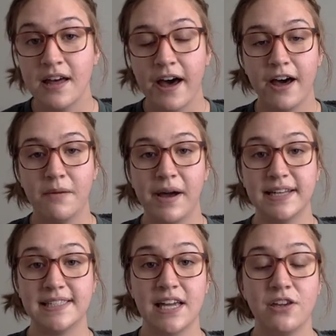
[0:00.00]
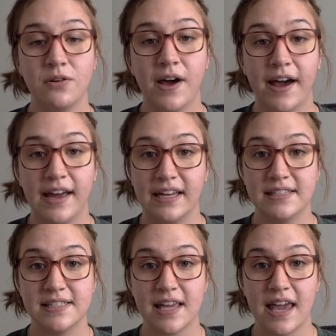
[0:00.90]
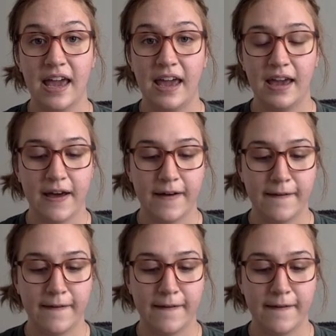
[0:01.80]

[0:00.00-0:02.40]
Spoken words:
I sent you guys a